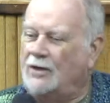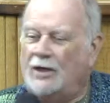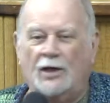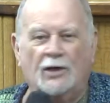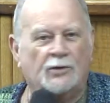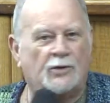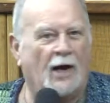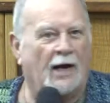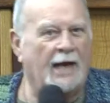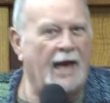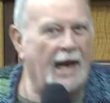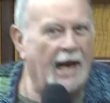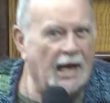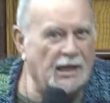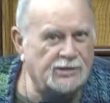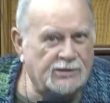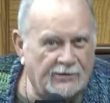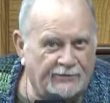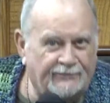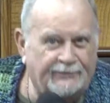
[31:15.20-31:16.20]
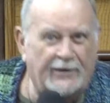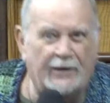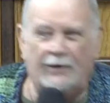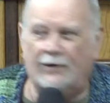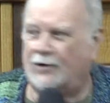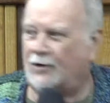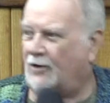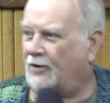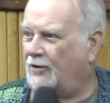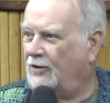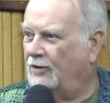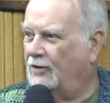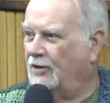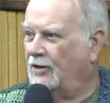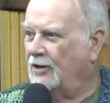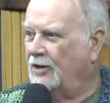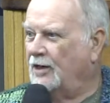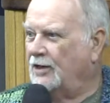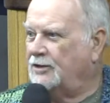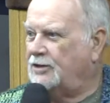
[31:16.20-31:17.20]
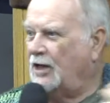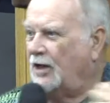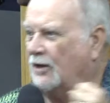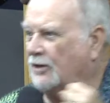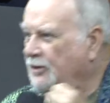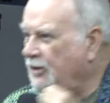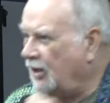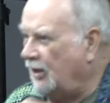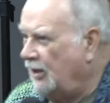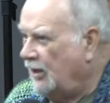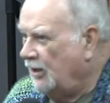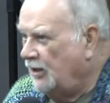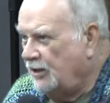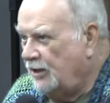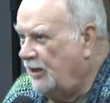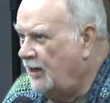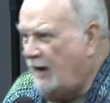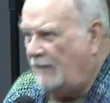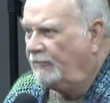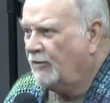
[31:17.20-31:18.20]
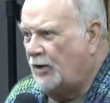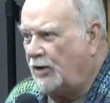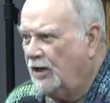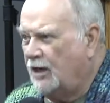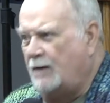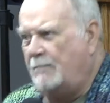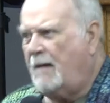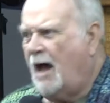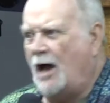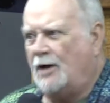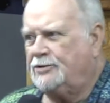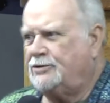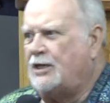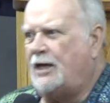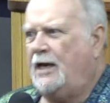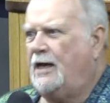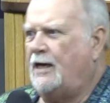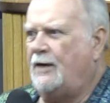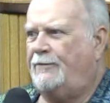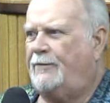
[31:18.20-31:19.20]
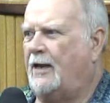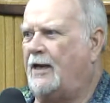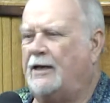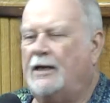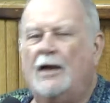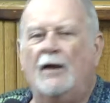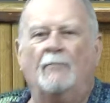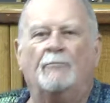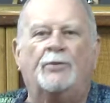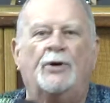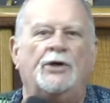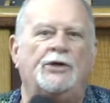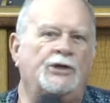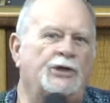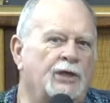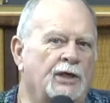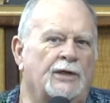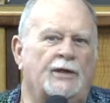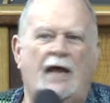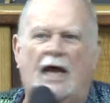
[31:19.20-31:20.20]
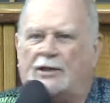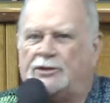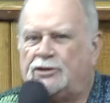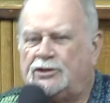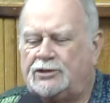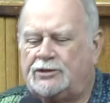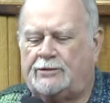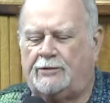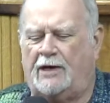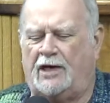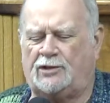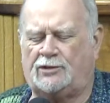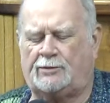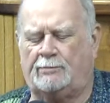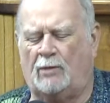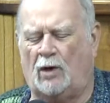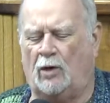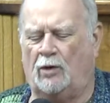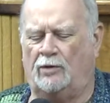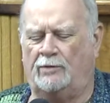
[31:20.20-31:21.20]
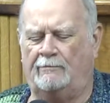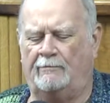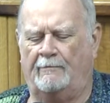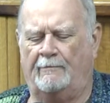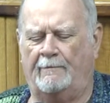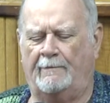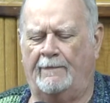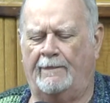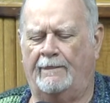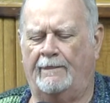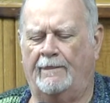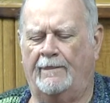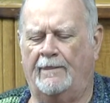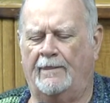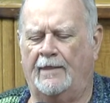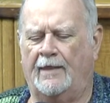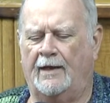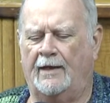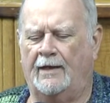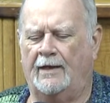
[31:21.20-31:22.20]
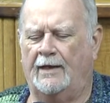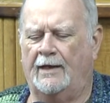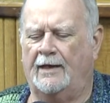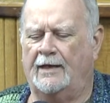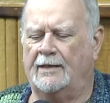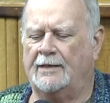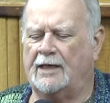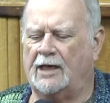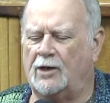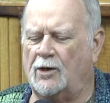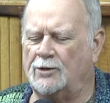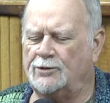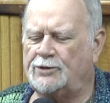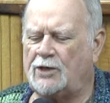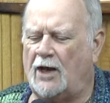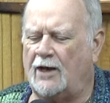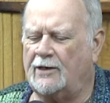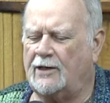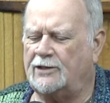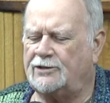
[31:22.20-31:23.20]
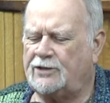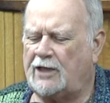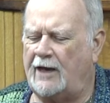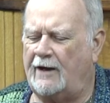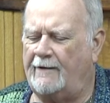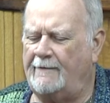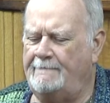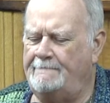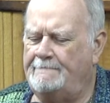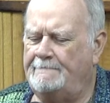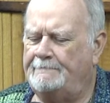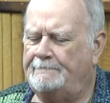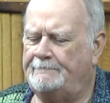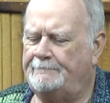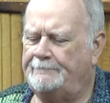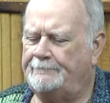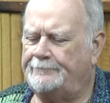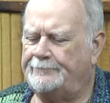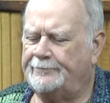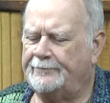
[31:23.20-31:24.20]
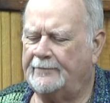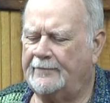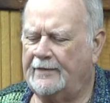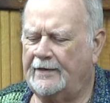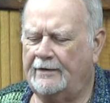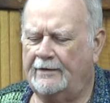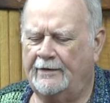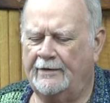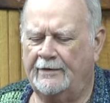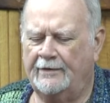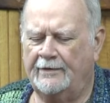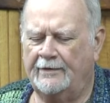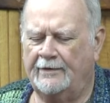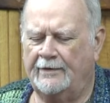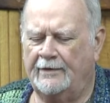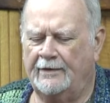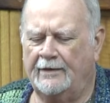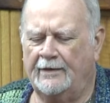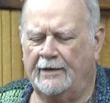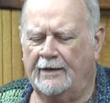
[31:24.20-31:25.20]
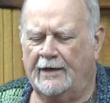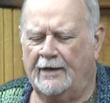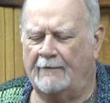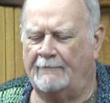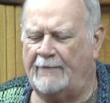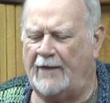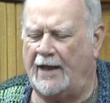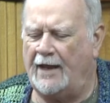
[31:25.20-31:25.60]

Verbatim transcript: you know, trying to scare you, trying to hand you fear, telling you you're never going to amount to anything, putting you in that stress mode. And it goes on to say,